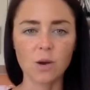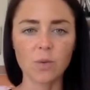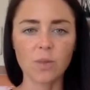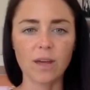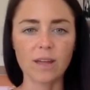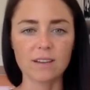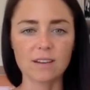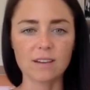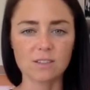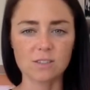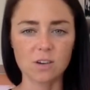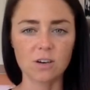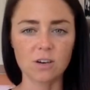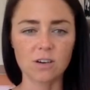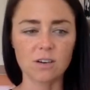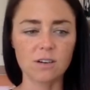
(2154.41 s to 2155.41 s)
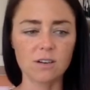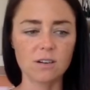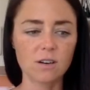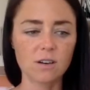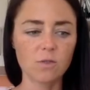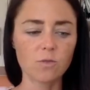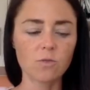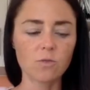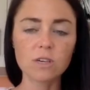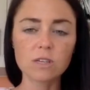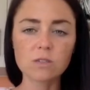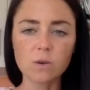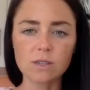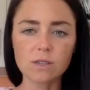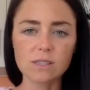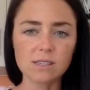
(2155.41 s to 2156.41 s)
I know that there's certain
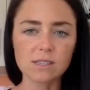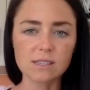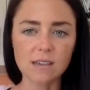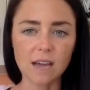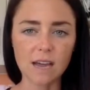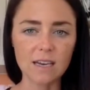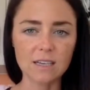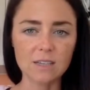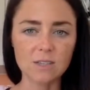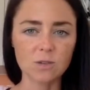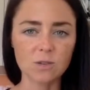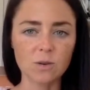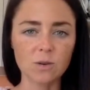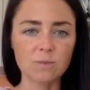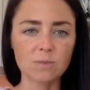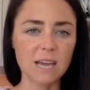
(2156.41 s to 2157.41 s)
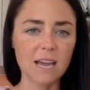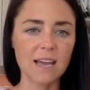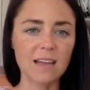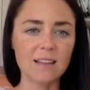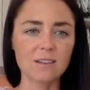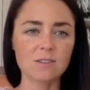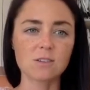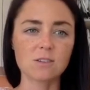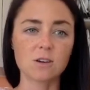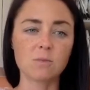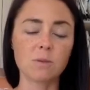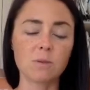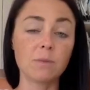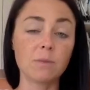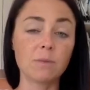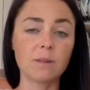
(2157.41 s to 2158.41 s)
resources I need to obtain.
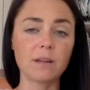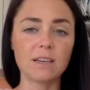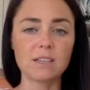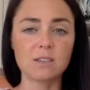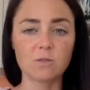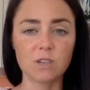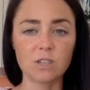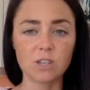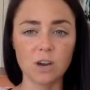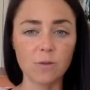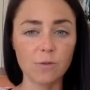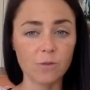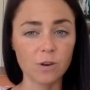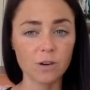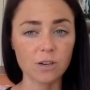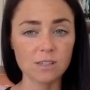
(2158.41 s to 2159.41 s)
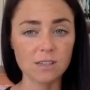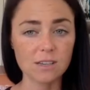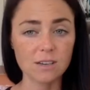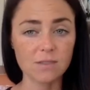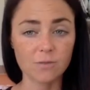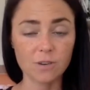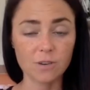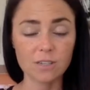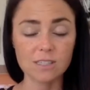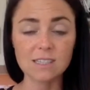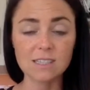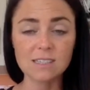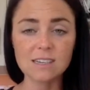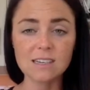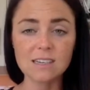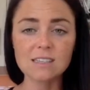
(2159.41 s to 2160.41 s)
There's certain people I need to reach out for
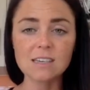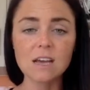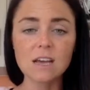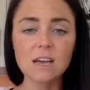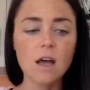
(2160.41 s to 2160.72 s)
assistance.